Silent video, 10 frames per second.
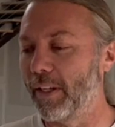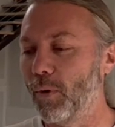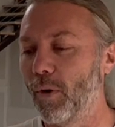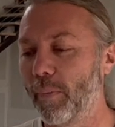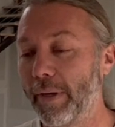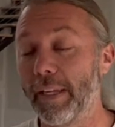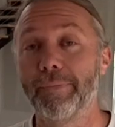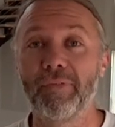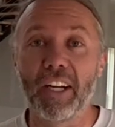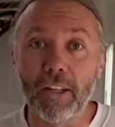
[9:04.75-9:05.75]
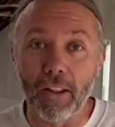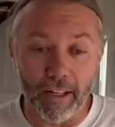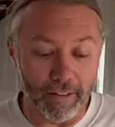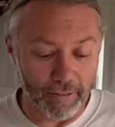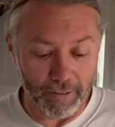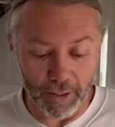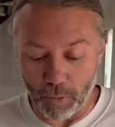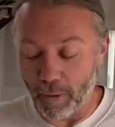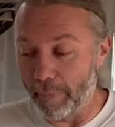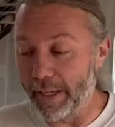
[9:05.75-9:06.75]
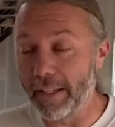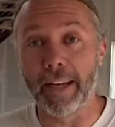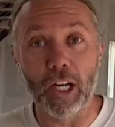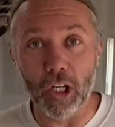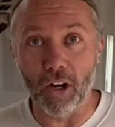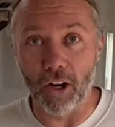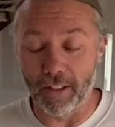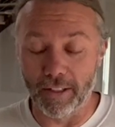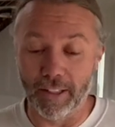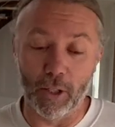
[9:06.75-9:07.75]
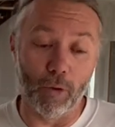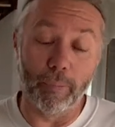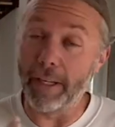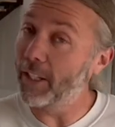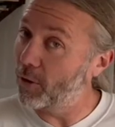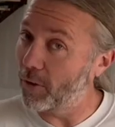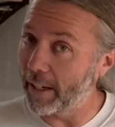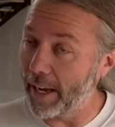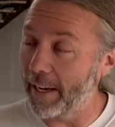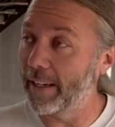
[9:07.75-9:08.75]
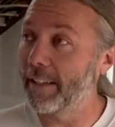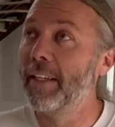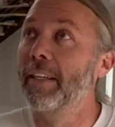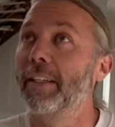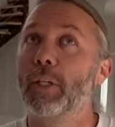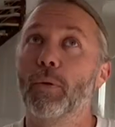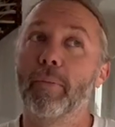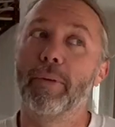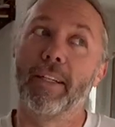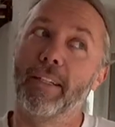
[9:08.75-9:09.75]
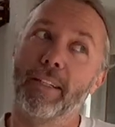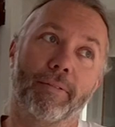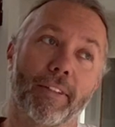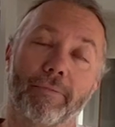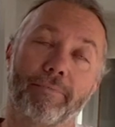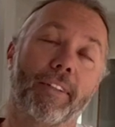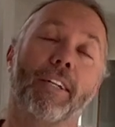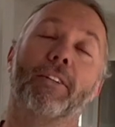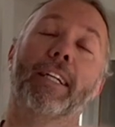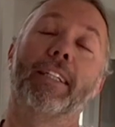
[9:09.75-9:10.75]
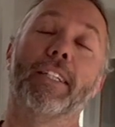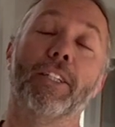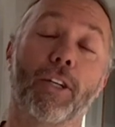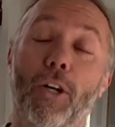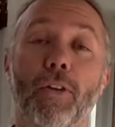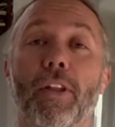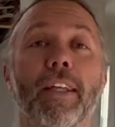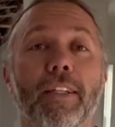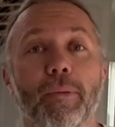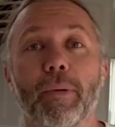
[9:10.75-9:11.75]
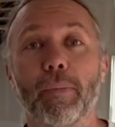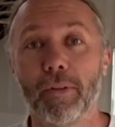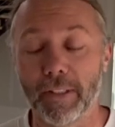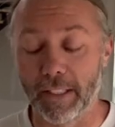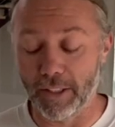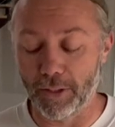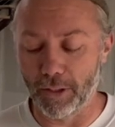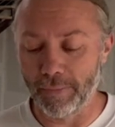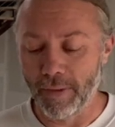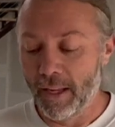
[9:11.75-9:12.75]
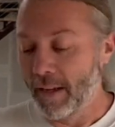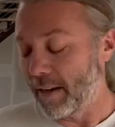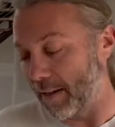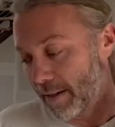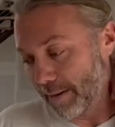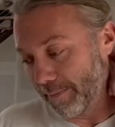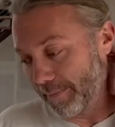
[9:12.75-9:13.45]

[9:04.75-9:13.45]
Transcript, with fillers: you won't be a glutton, you won't be an alcoholic, you won't be Slothy. a drug addict, you won't be you know addicted to all the things that people are addicted to, um,